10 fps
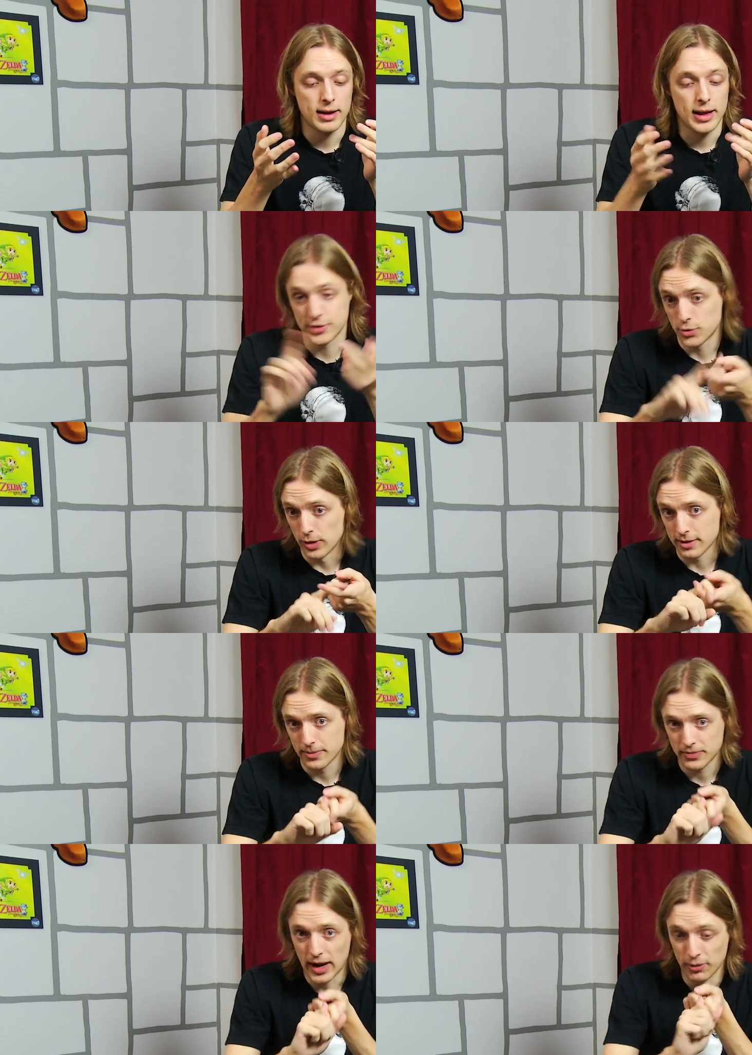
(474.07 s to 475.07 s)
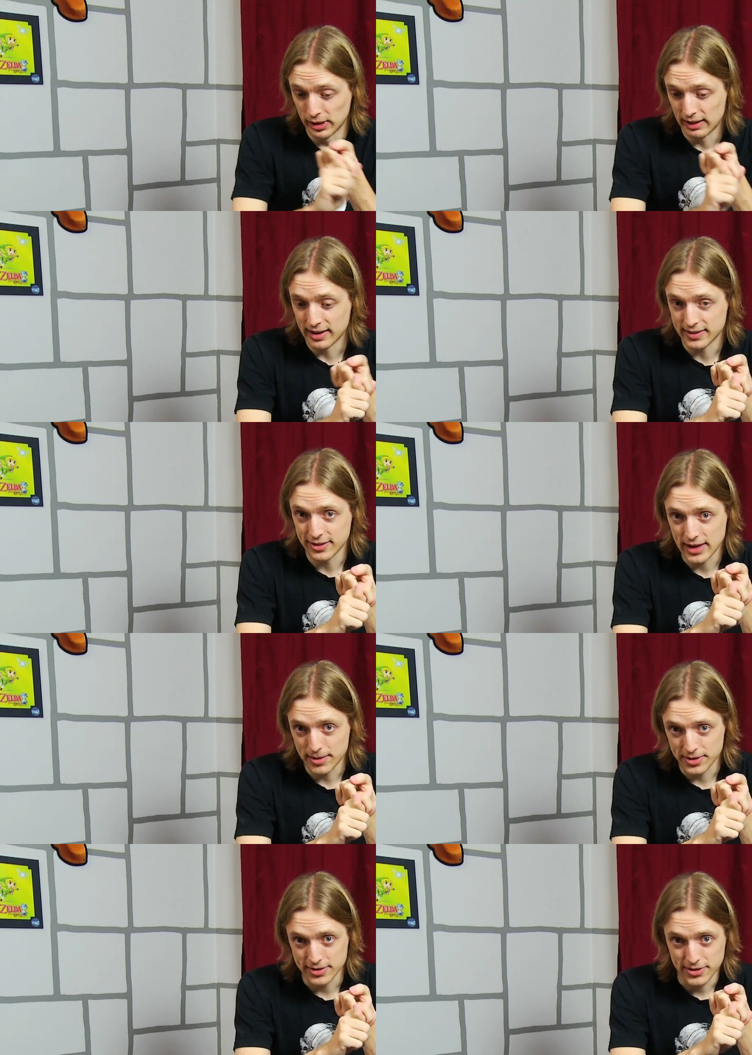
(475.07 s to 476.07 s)
it's quick. I really like this game
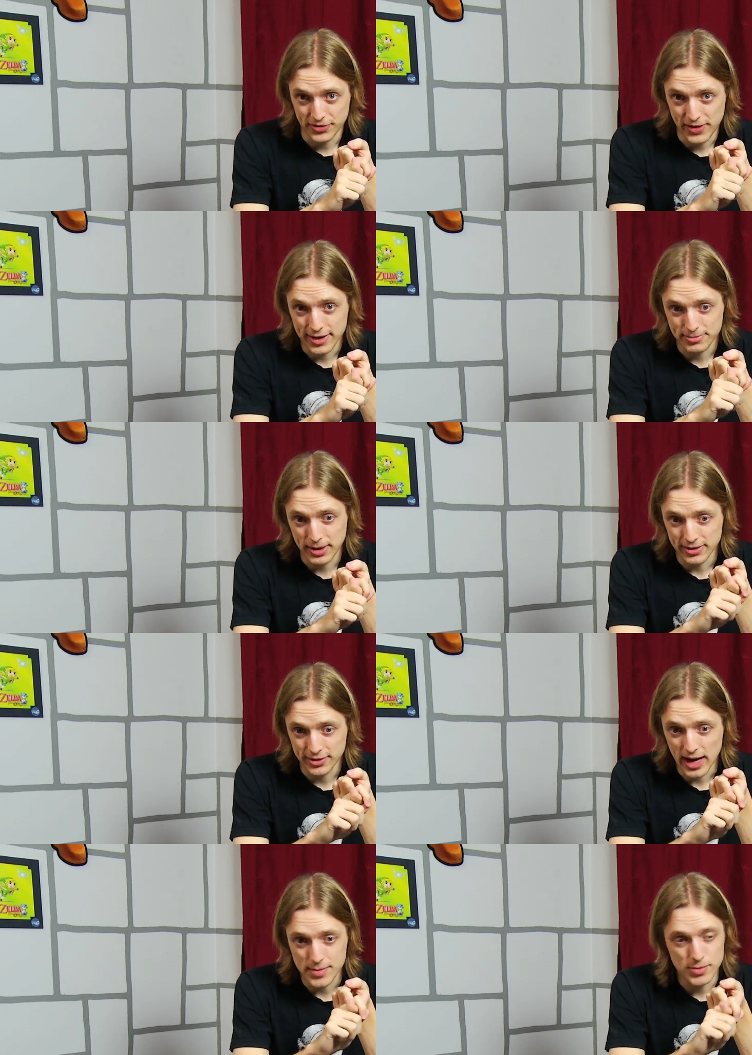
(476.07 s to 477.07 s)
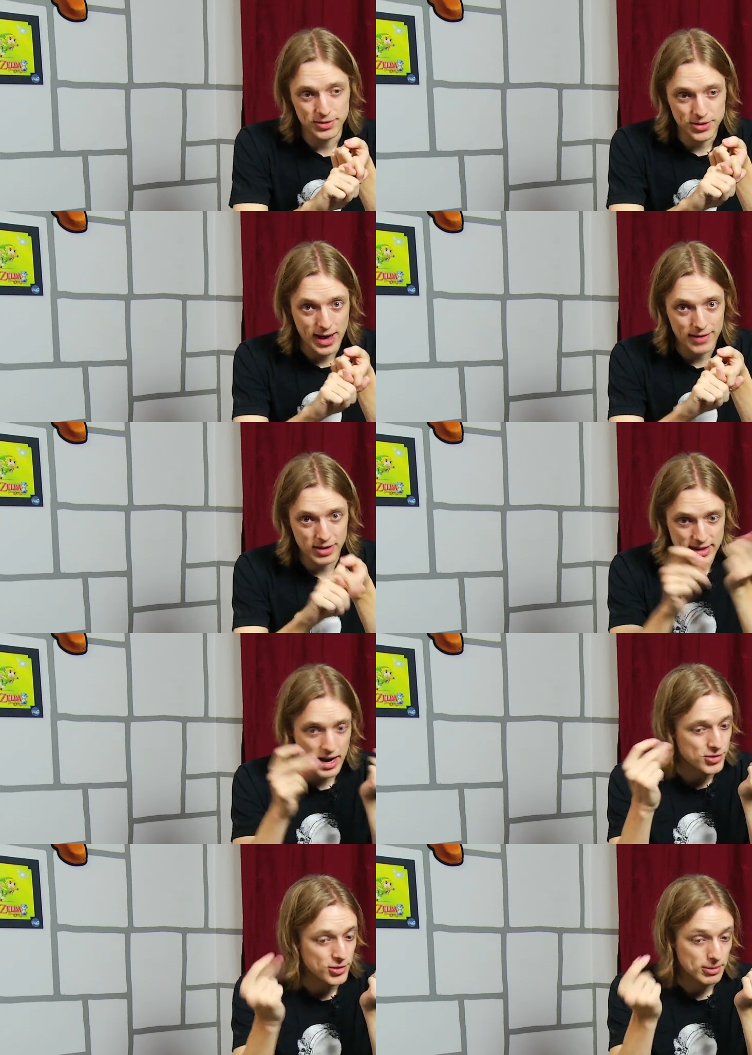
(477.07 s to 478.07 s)
because it's a fast-paced game, and once you have it
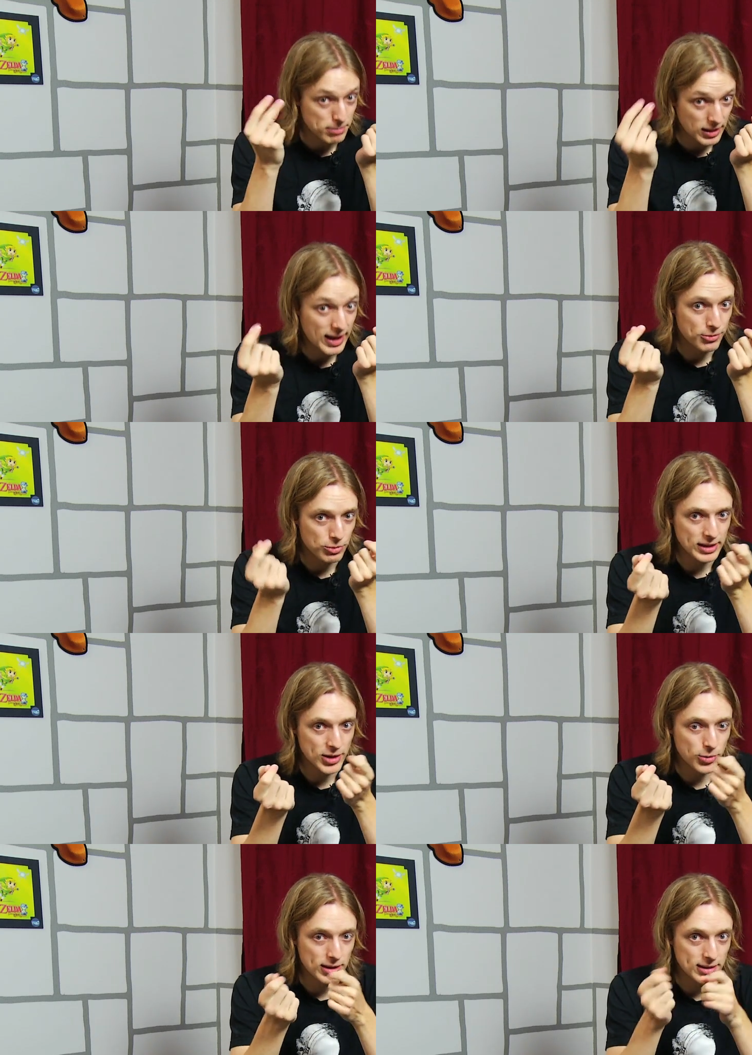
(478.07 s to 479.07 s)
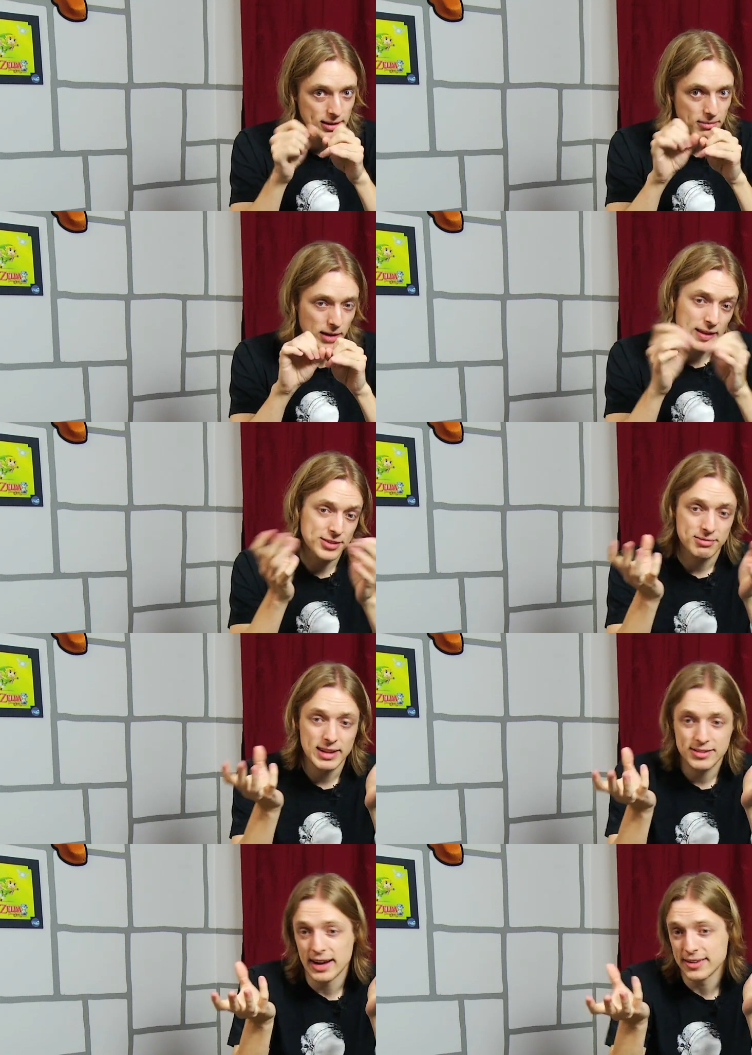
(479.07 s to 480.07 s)
down, you can play really quickly. And
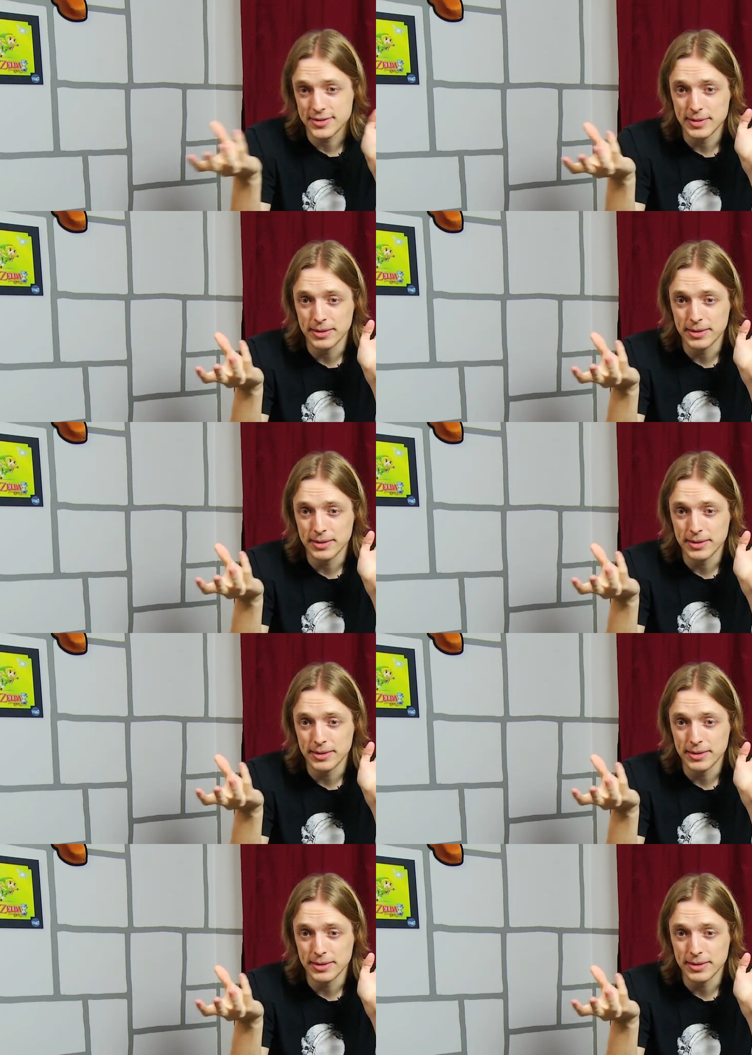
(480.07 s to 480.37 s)
that's nice to me